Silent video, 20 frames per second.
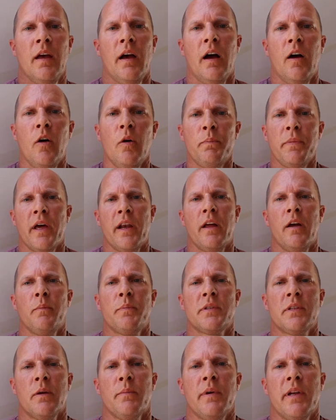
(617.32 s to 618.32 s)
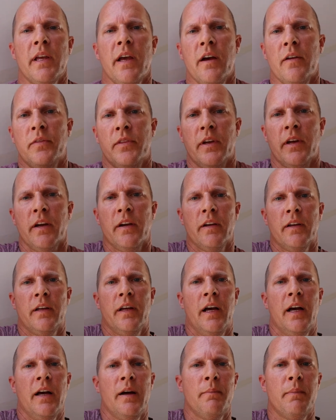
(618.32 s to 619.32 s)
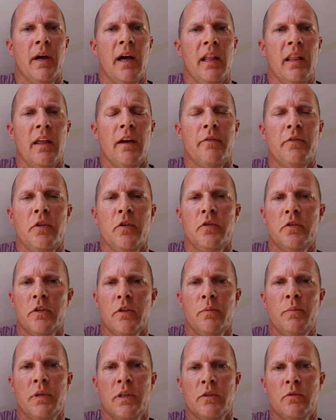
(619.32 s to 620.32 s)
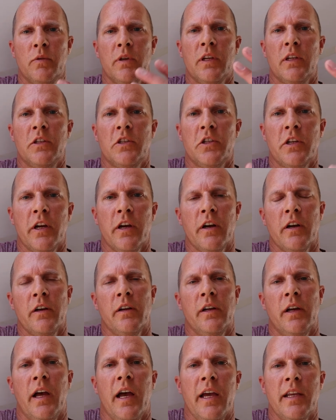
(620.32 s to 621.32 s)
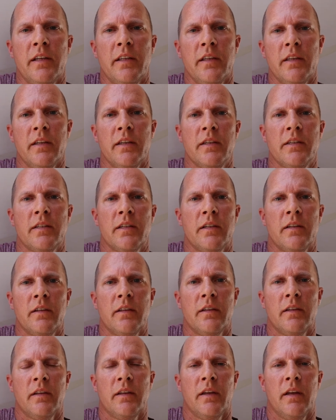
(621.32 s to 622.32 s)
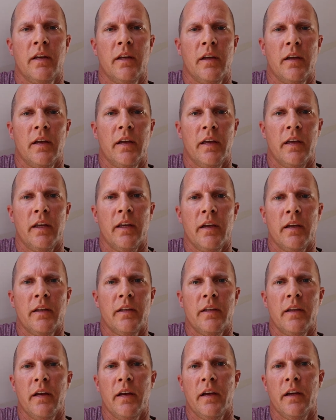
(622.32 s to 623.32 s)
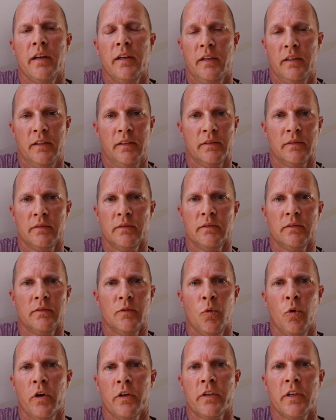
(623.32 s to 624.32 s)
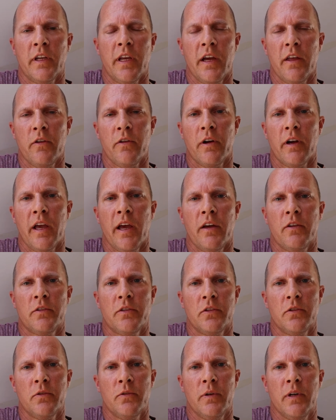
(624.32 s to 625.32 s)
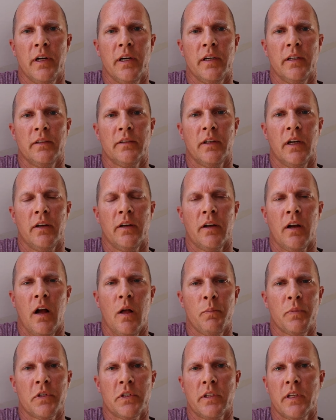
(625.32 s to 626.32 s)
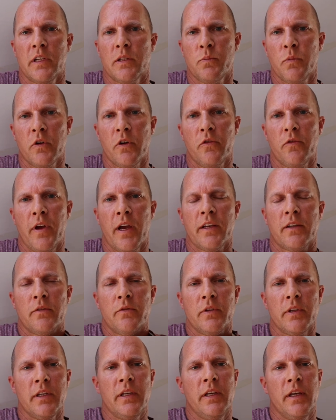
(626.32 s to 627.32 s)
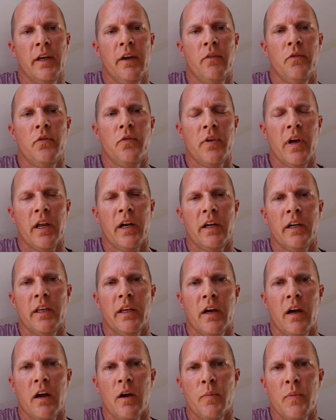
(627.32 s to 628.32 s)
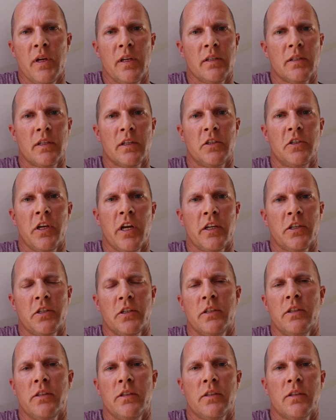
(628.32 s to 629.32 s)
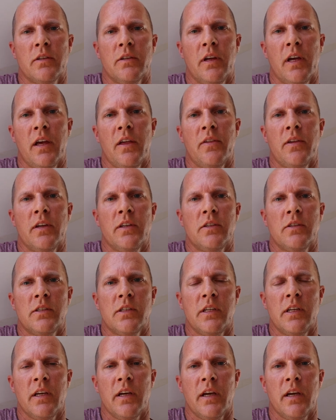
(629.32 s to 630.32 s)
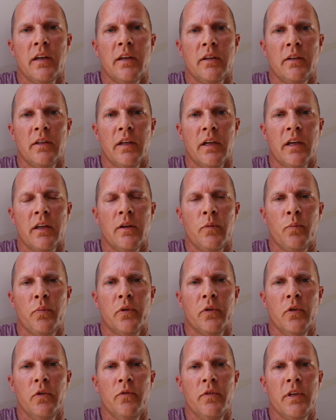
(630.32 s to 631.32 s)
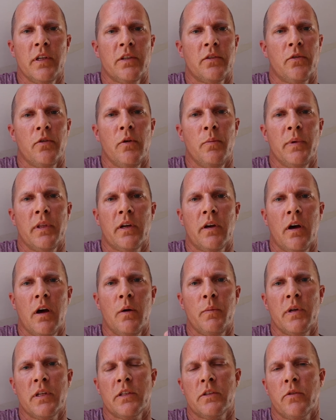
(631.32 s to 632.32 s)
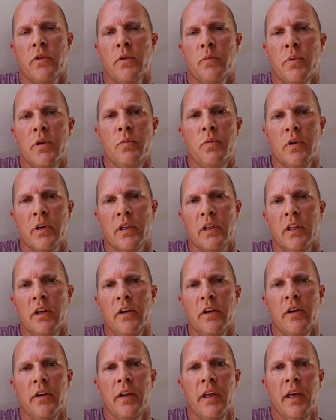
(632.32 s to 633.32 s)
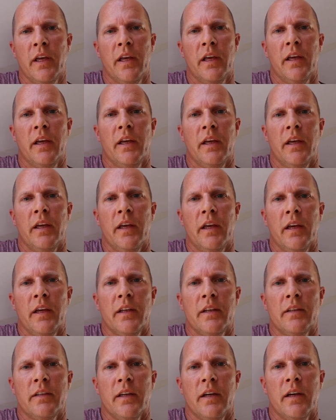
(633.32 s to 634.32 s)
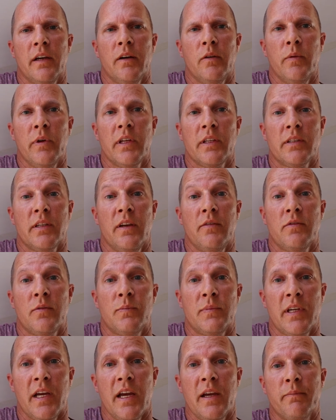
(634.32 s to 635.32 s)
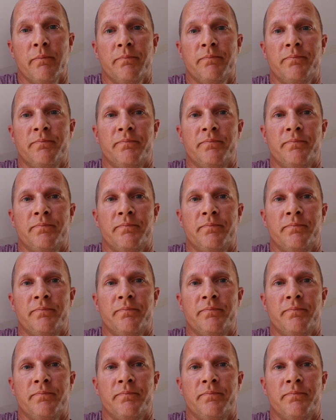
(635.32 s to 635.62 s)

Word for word: I hope that helps somebody out there. Um, I love YouTube because we can share ideas and and uh, work together on how to uh, accomplish things more effectively. If you've got any comments, suggestions, uh, things you see uh, that could improve this, throw them in the comments so other people can learn and uh, we can save some time.